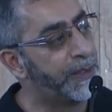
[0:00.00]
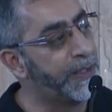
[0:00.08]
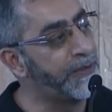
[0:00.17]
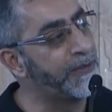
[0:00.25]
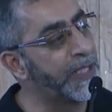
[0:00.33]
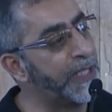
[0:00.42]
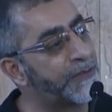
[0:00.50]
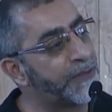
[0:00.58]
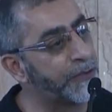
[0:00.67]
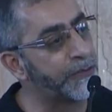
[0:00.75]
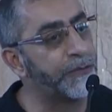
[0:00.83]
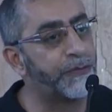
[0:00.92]
This is an
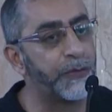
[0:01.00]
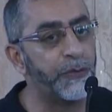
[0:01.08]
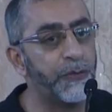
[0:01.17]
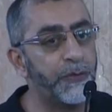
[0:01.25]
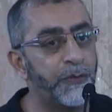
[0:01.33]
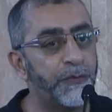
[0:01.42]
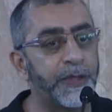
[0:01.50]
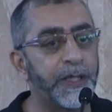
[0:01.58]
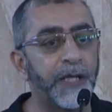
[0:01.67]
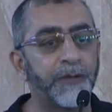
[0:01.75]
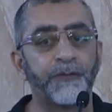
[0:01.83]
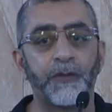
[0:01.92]
instruction for you for
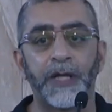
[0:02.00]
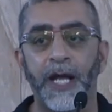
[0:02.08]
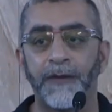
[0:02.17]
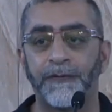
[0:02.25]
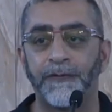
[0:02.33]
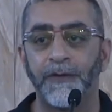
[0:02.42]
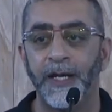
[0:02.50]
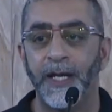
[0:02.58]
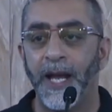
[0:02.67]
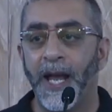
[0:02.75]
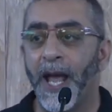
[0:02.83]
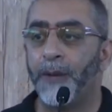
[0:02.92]
the rest of your life.
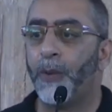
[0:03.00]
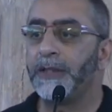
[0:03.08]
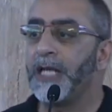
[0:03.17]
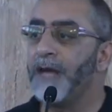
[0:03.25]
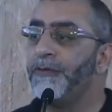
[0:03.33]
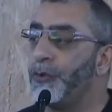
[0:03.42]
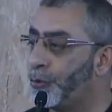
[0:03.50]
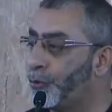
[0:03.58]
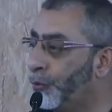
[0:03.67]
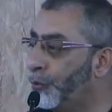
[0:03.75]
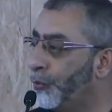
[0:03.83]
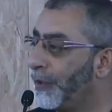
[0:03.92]
And whatever you
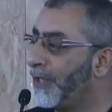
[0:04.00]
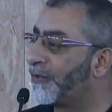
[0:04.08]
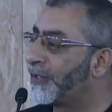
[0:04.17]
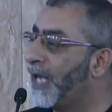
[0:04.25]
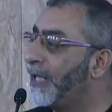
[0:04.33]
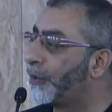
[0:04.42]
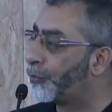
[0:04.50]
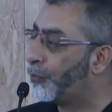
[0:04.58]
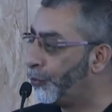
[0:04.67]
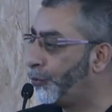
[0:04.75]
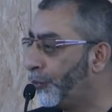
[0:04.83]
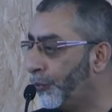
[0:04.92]
do is done
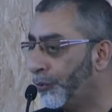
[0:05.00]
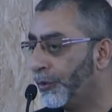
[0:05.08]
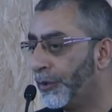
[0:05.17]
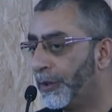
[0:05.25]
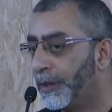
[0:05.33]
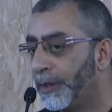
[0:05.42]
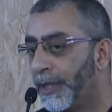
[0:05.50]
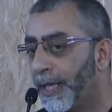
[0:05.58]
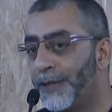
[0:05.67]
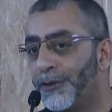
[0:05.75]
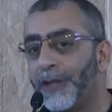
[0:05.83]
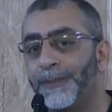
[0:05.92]
through you
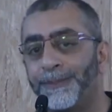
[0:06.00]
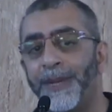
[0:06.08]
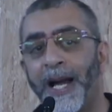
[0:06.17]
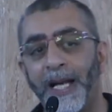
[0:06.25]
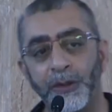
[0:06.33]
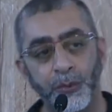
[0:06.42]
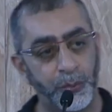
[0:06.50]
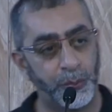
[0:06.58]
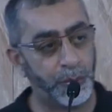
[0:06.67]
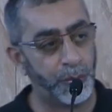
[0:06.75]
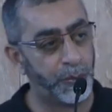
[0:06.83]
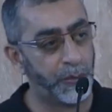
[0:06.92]
and not by you.
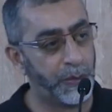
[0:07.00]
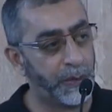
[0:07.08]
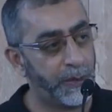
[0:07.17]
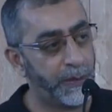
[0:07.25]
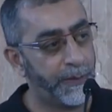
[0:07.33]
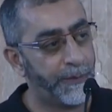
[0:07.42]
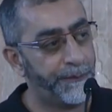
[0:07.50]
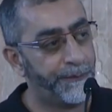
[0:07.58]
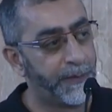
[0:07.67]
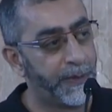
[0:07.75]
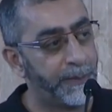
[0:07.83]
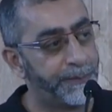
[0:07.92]

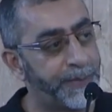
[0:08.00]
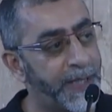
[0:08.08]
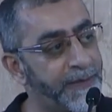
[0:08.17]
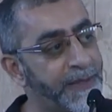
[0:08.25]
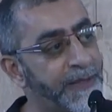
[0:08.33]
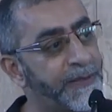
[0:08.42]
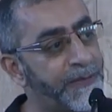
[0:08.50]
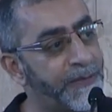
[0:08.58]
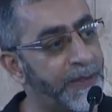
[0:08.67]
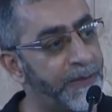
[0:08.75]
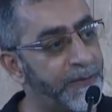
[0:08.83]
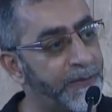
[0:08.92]
Brothers and
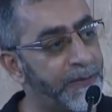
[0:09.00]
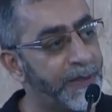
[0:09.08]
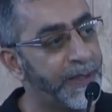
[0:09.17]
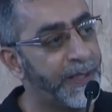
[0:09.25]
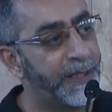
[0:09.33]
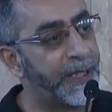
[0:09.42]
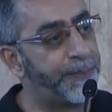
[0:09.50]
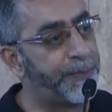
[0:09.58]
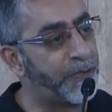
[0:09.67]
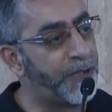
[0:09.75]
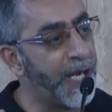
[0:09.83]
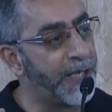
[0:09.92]
sisters, the
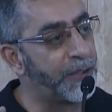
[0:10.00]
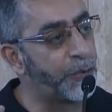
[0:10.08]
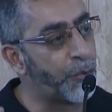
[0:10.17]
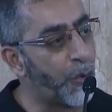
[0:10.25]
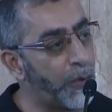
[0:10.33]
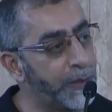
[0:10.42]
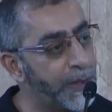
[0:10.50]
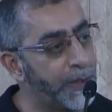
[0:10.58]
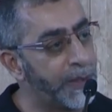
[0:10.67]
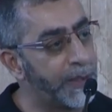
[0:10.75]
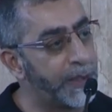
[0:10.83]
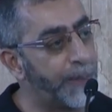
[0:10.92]
Sheikh
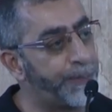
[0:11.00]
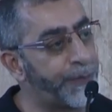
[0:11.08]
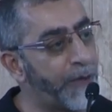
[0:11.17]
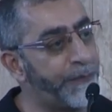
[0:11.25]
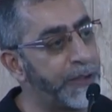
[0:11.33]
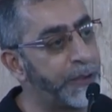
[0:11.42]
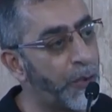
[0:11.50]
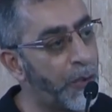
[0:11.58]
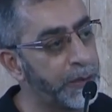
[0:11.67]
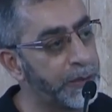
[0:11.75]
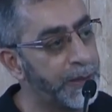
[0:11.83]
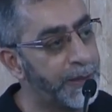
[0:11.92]
taught, the Prophet
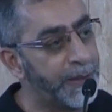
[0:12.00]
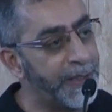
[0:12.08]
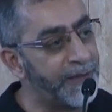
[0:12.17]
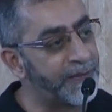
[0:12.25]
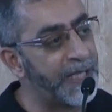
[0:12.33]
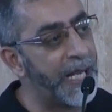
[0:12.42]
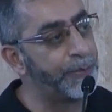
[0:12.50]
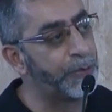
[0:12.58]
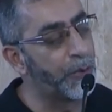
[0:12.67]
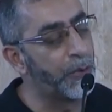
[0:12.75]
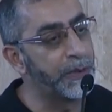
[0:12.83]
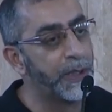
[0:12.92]
taught, Islam
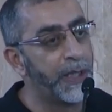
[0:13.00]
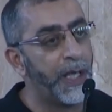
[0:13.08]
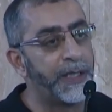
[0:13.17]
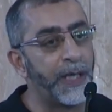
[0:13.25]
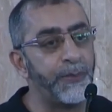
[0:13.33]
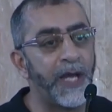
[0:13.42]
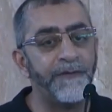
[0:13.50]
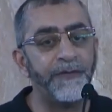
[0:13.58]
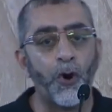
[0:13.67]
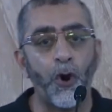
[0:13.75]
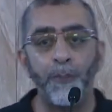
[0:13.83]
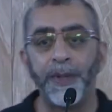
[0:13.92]
taught that we have
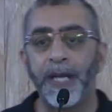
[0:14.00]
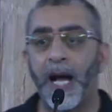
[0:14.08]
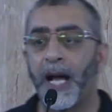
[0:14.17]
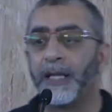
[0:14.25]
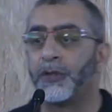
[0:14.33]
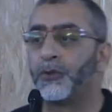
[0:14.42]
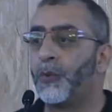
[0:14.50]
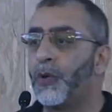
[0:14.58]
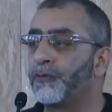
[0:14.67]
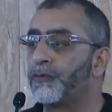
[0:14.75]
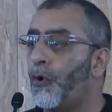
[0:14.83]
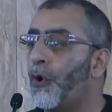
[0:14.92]
an open heart
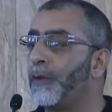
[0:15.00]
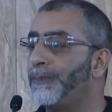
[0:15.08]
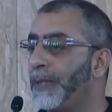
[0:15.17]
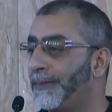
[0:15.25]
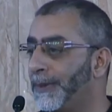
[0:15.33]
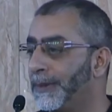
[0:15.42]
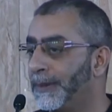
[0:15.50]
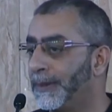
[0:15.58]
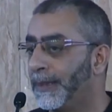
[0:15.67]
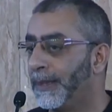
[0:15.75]
towards all people.